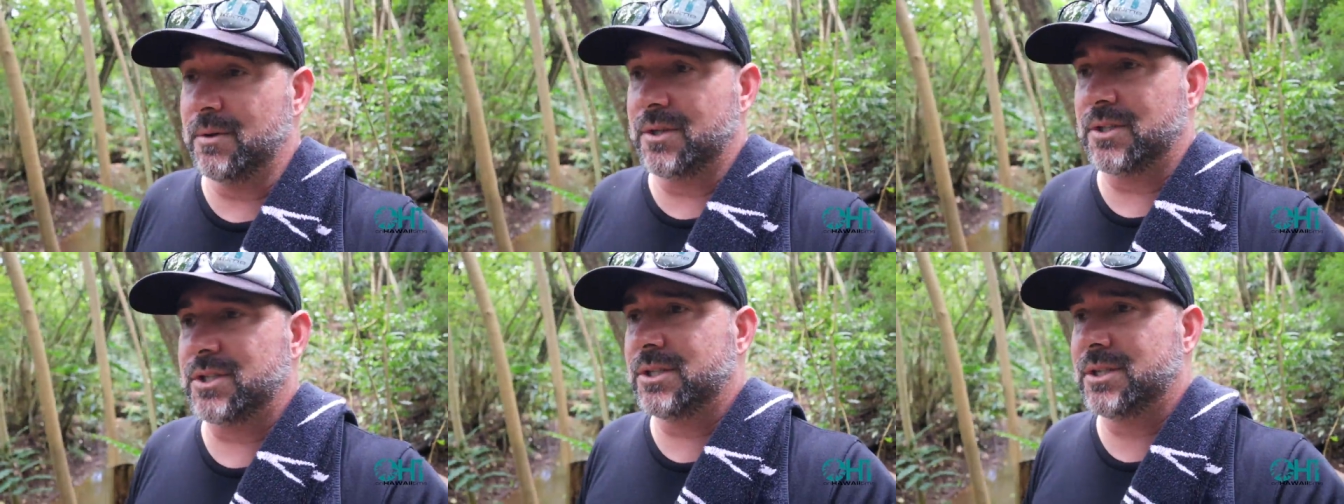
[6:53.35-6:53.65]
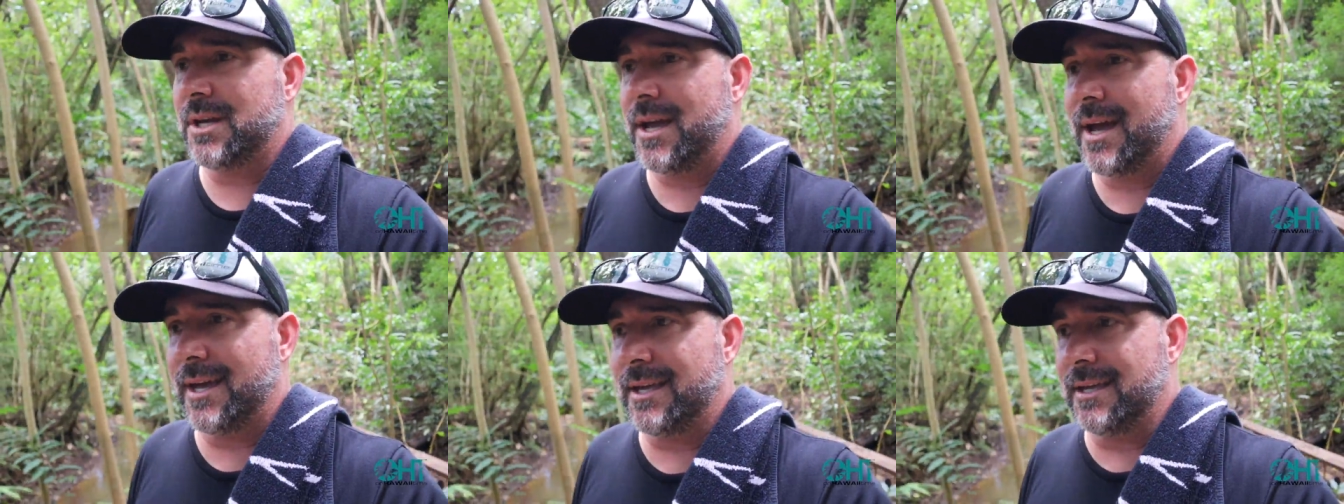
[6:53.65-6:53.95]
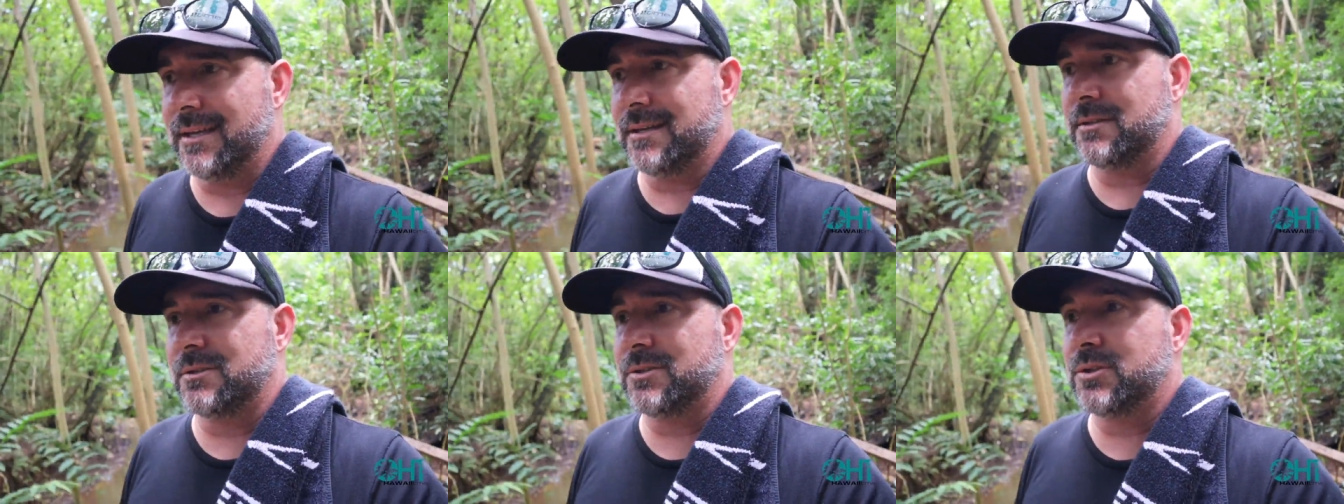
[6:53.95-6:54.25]
which I
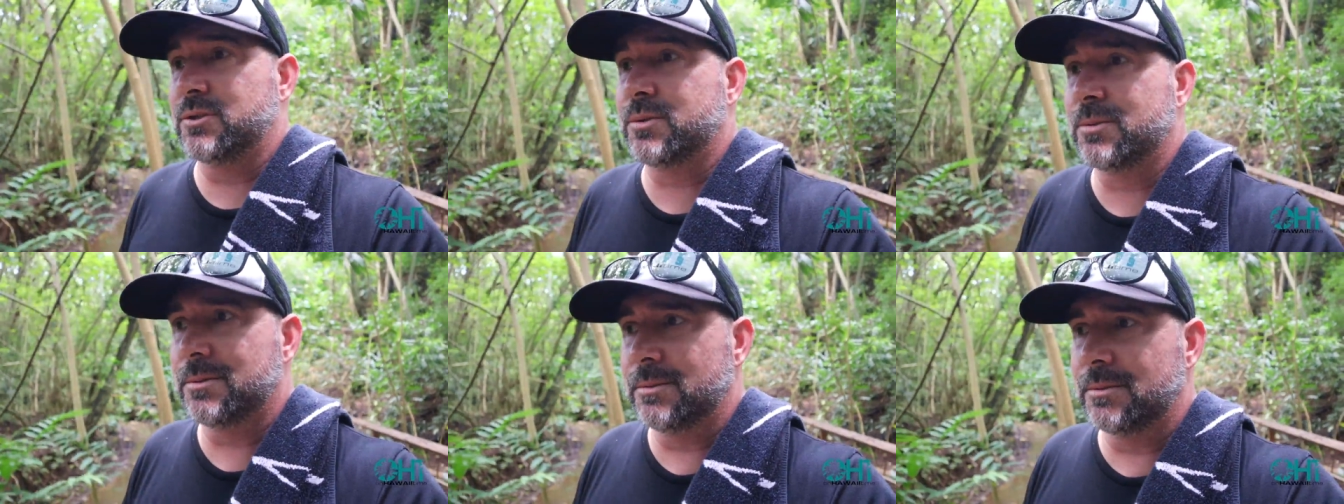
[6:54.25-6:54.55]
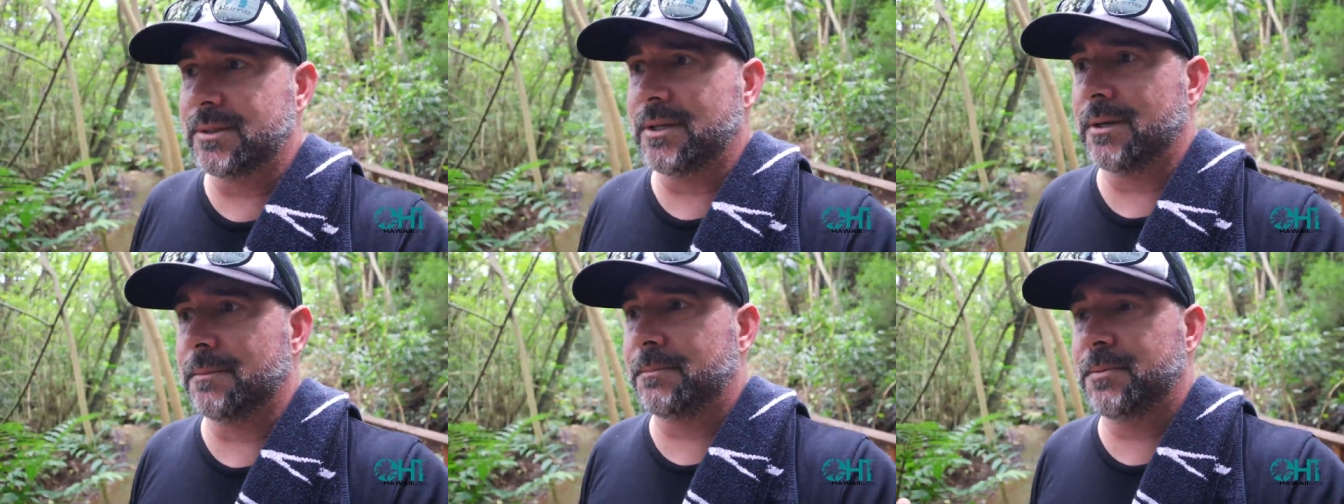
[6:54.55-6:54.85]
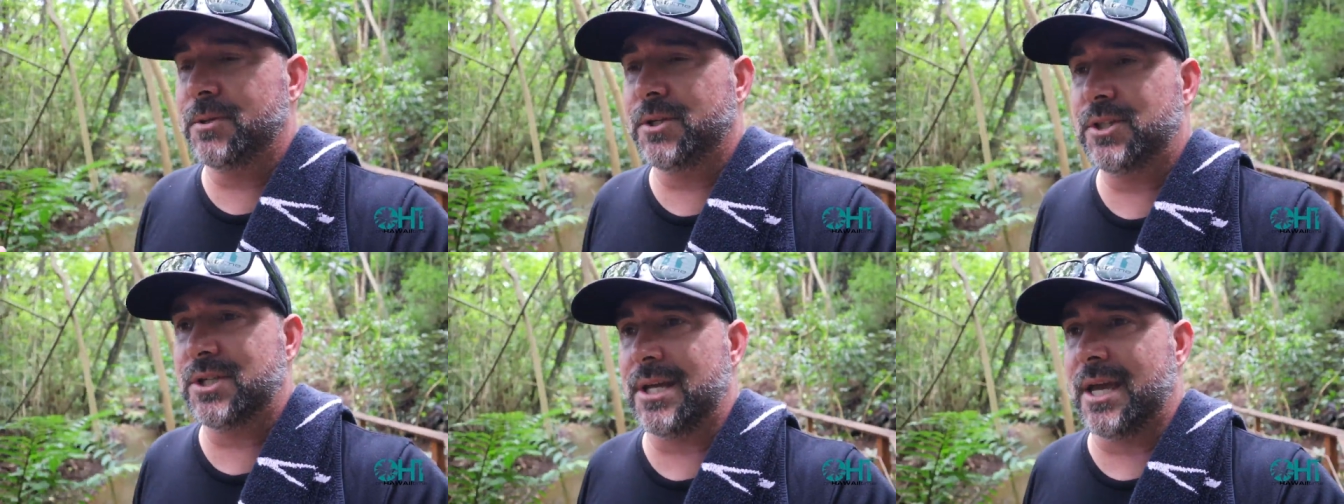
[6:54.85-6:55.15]
can truly
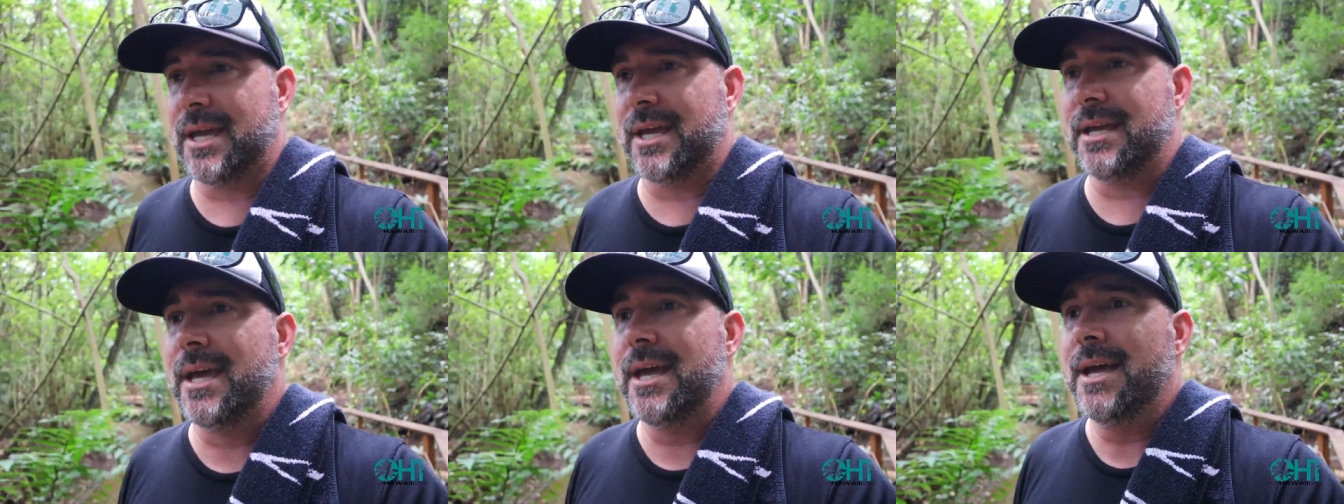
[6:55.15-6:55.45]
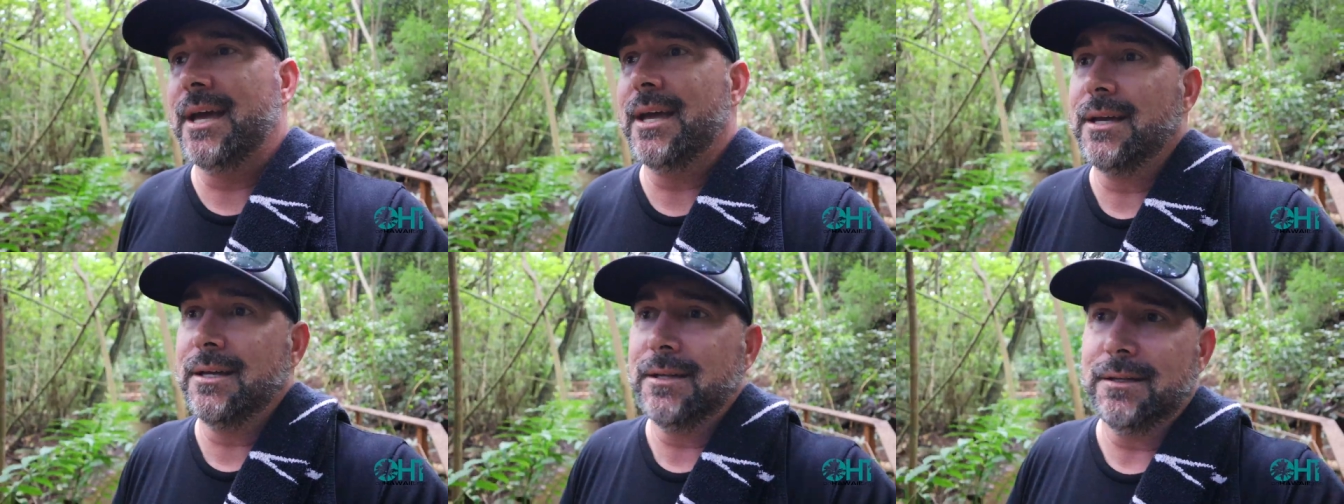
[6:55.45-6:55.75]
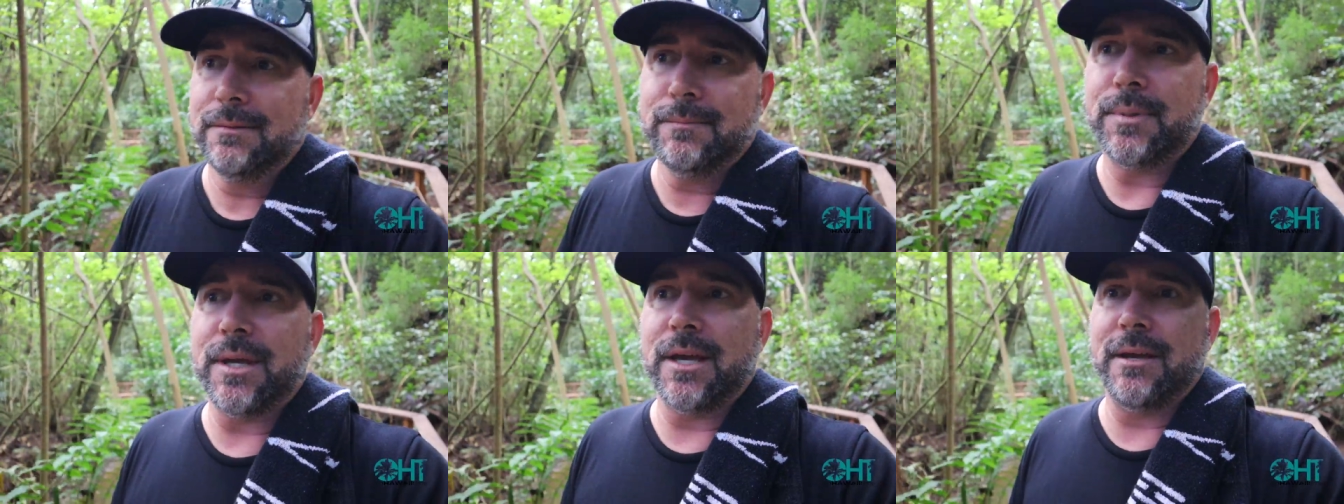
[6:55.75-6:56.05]
appreciate
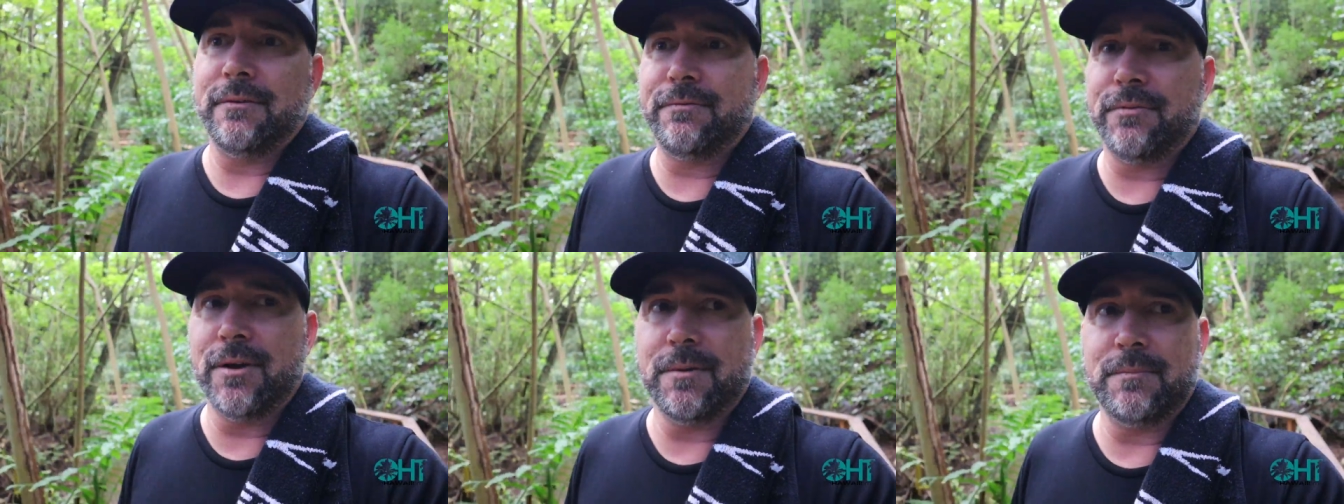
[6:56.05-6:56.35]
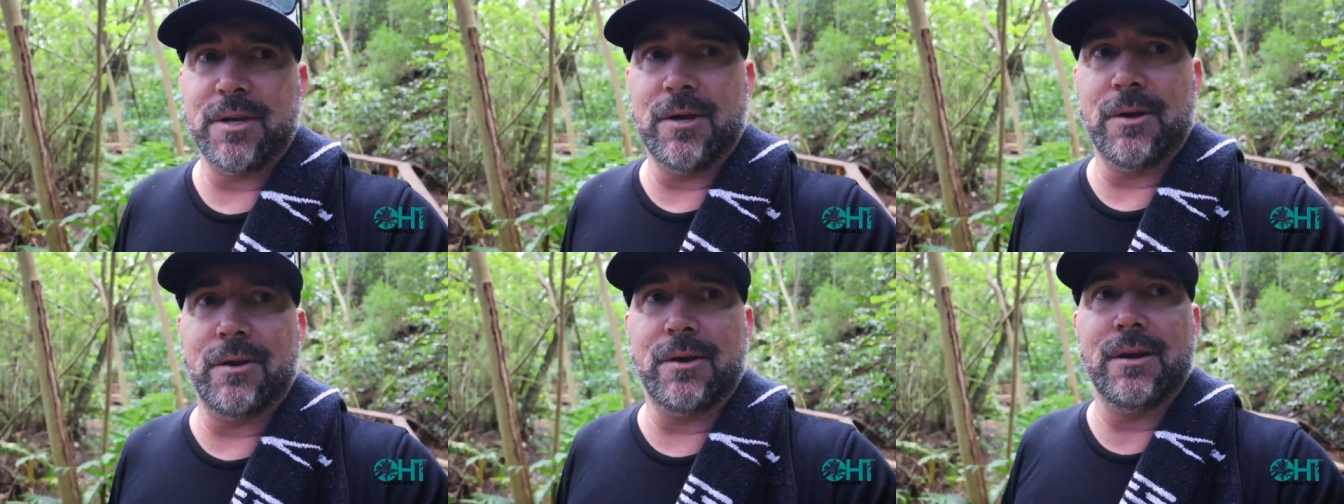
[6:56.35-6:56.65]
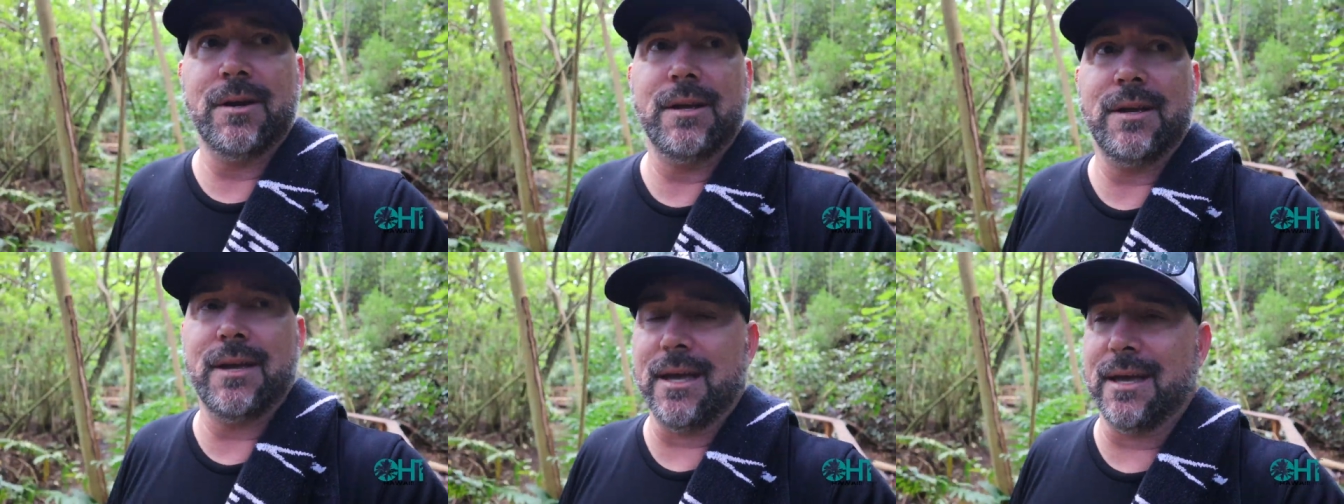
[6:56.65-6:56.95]
being from
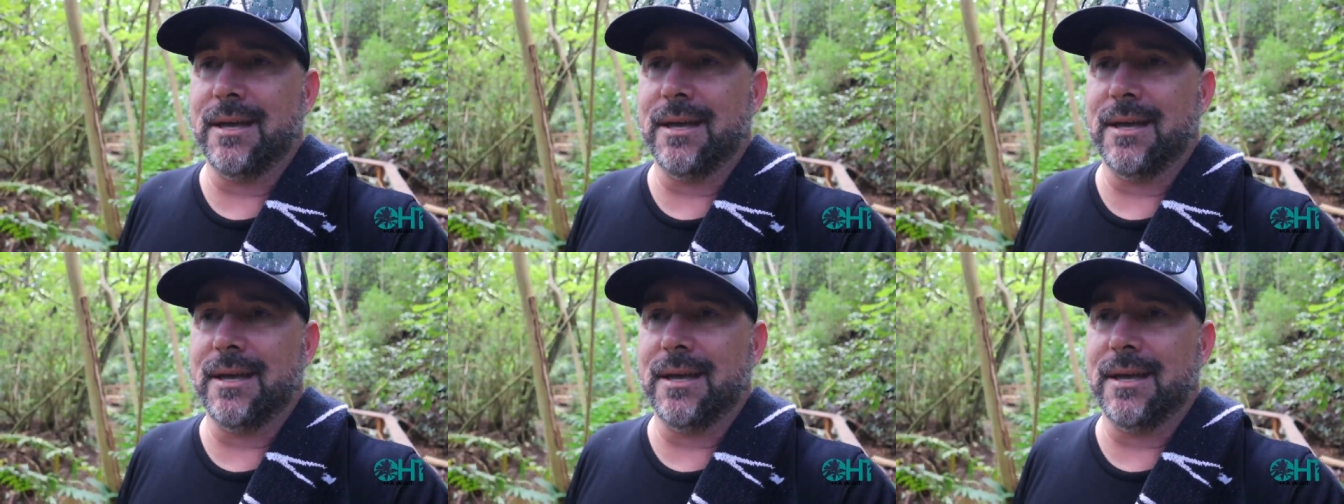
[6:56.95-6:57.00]
here.